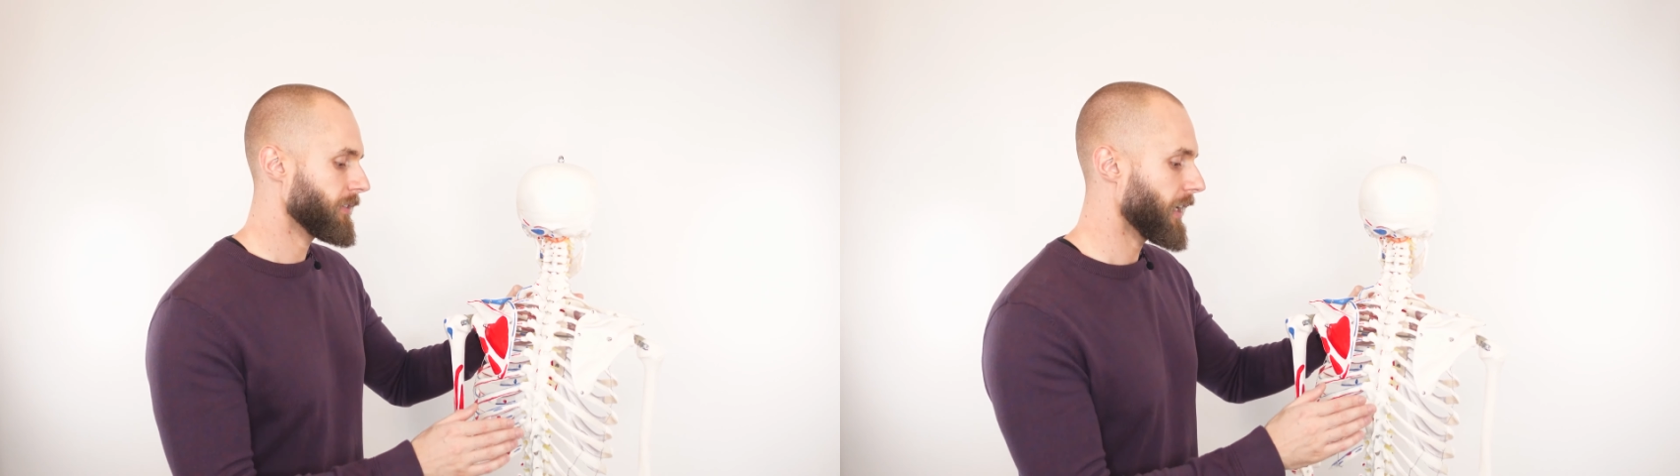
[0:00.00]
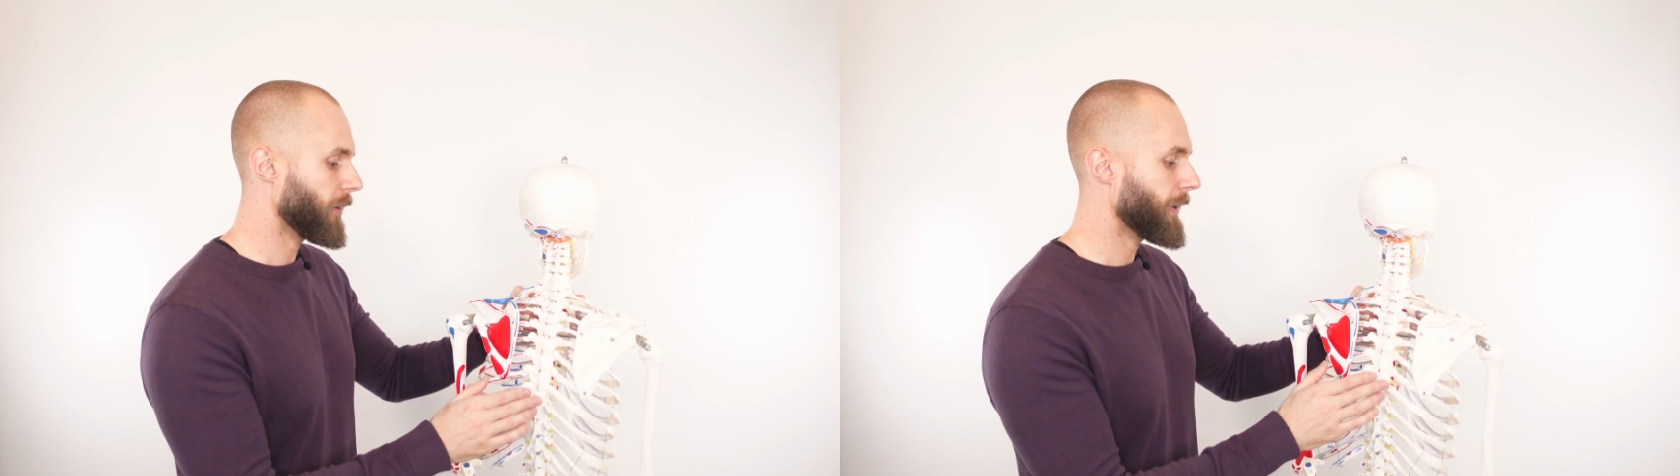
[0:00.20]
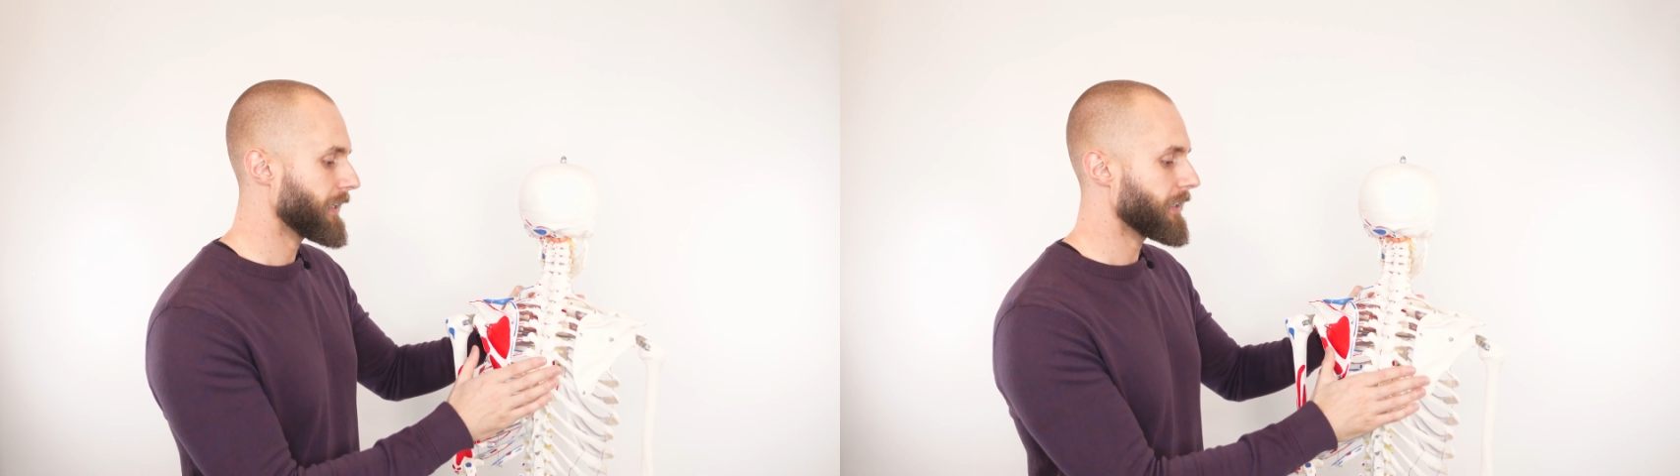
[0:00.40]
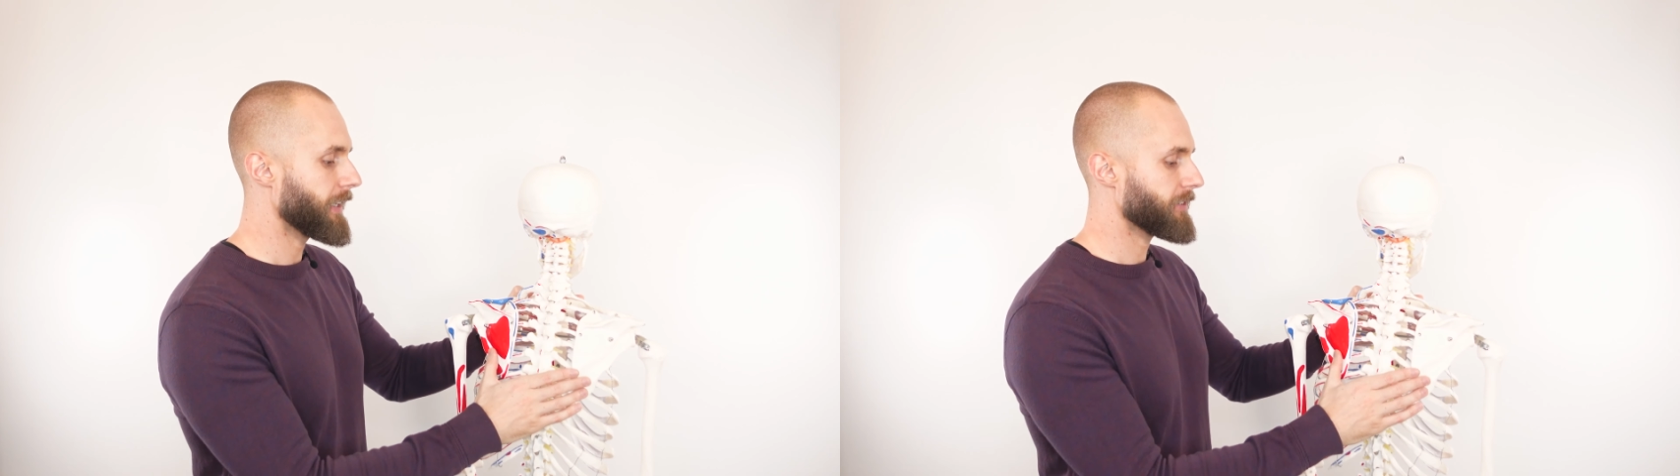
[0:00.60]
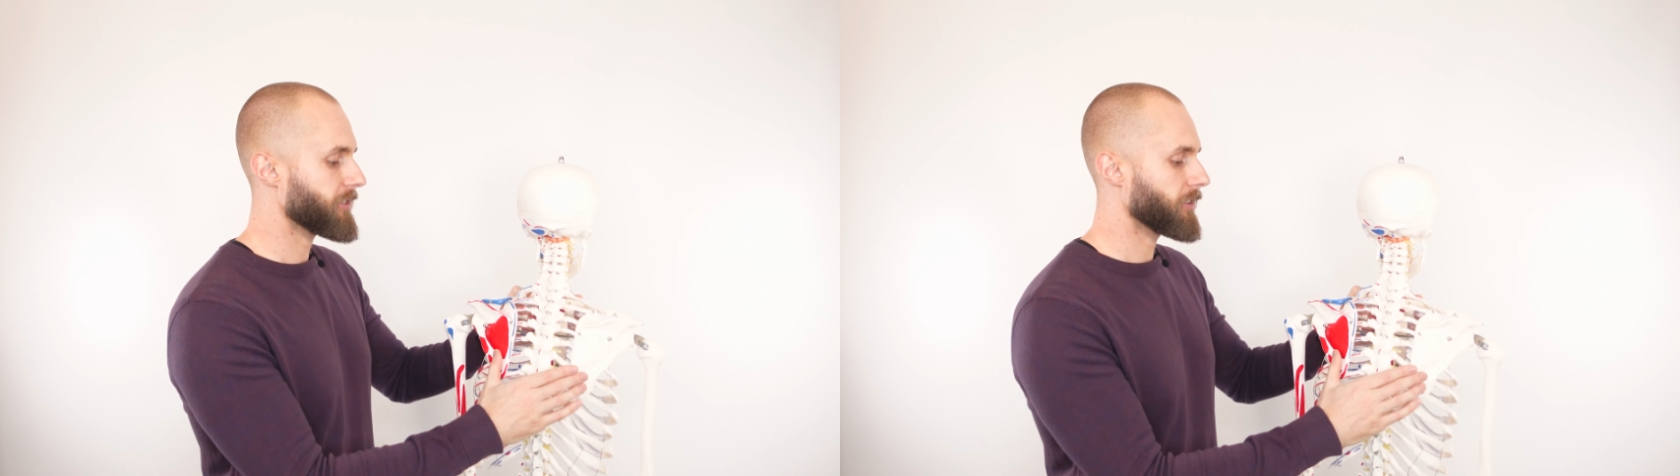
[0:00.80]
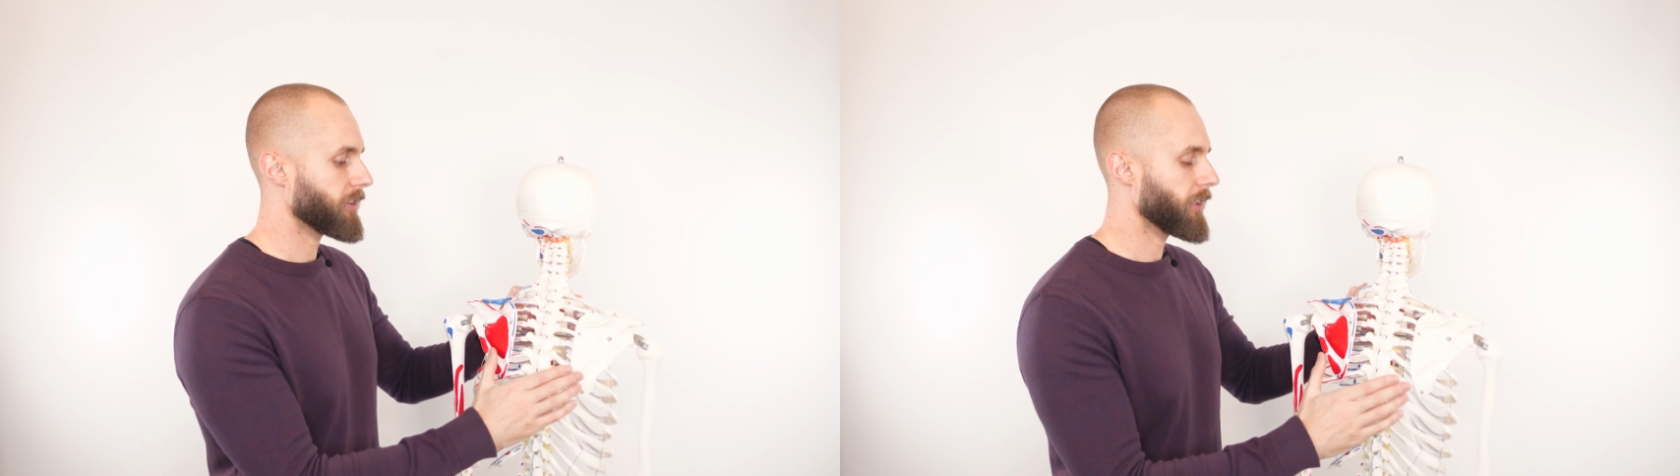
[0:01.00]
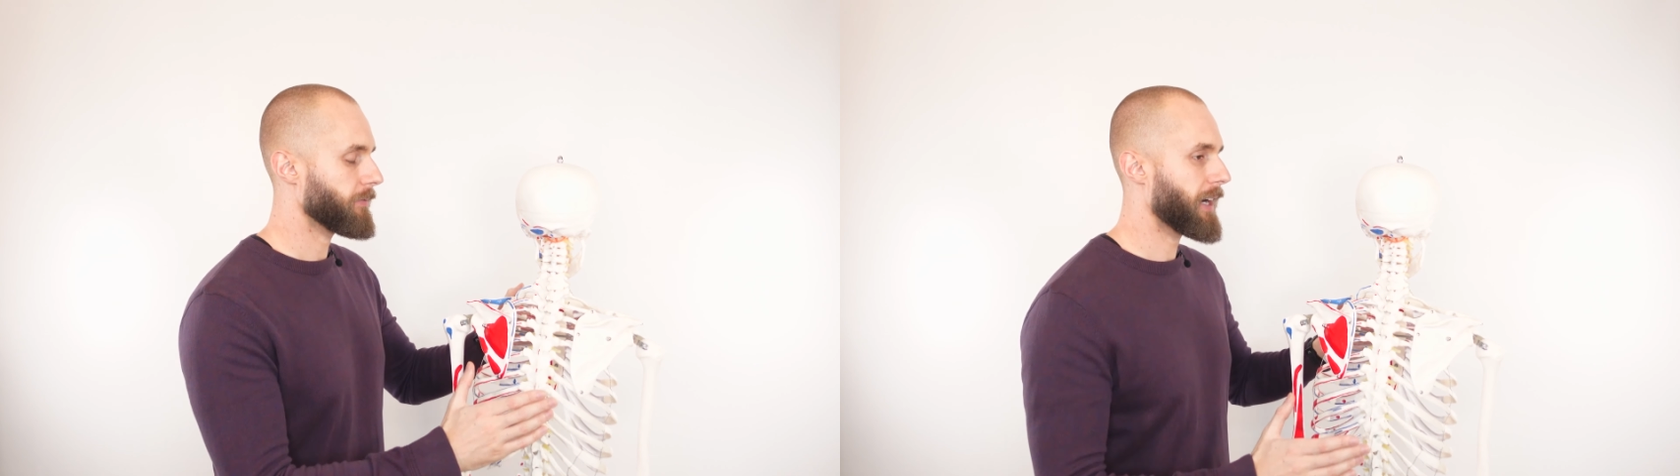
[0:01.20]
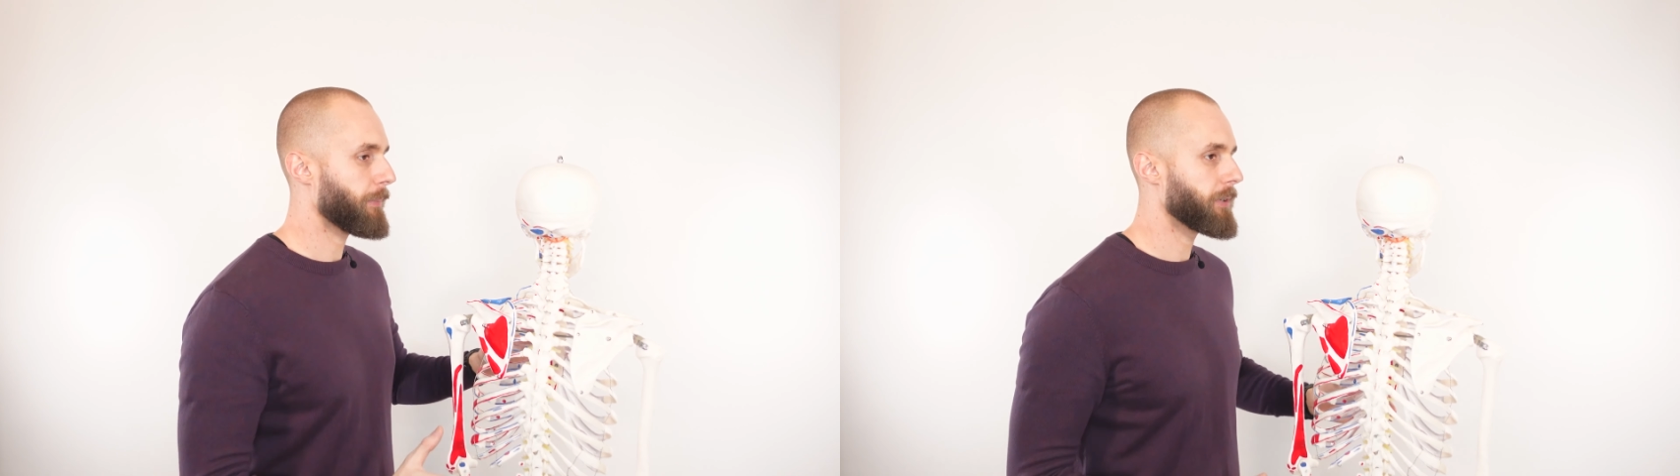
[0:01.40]
Now mainly that's going to kind
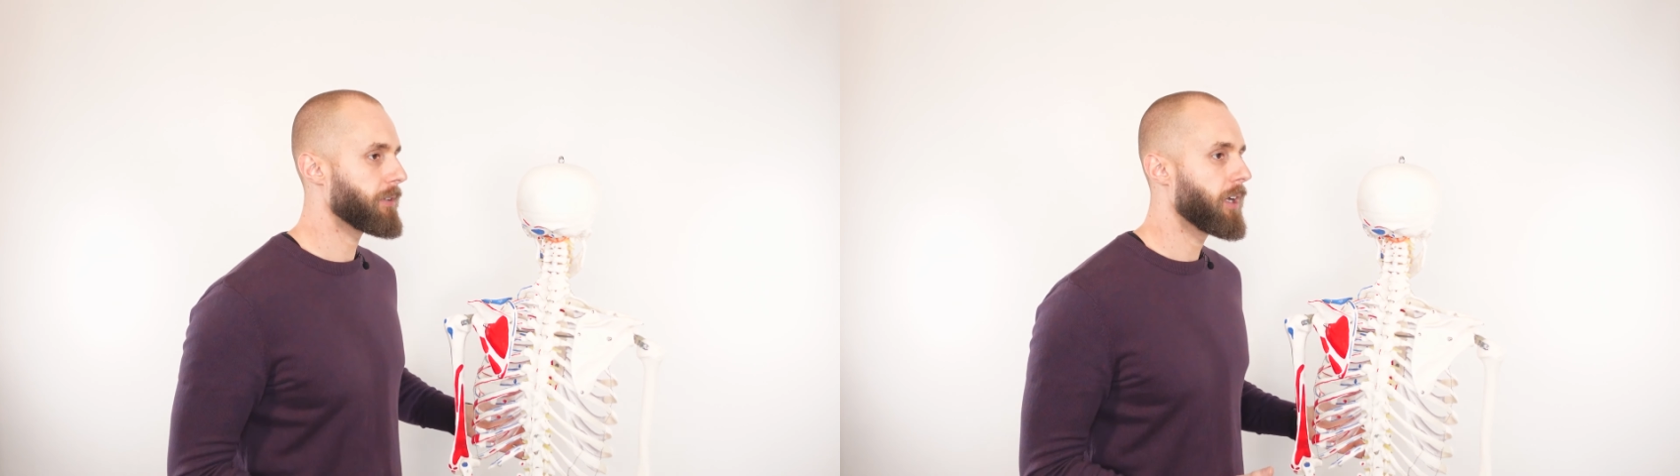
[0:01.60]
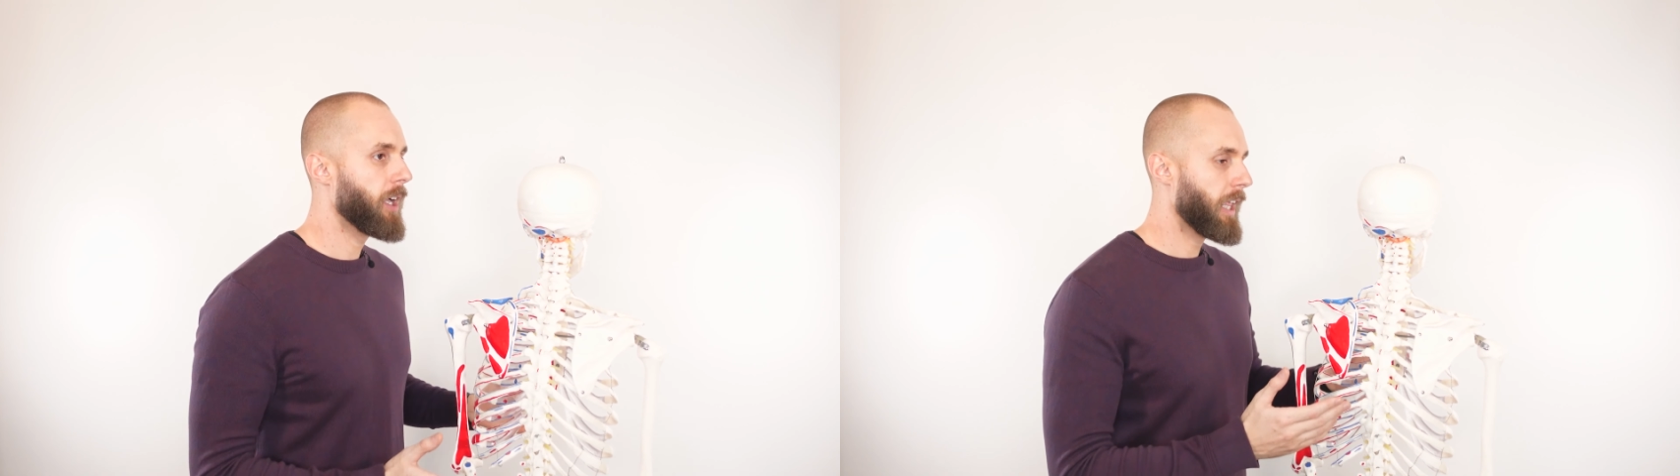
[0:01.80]
of happen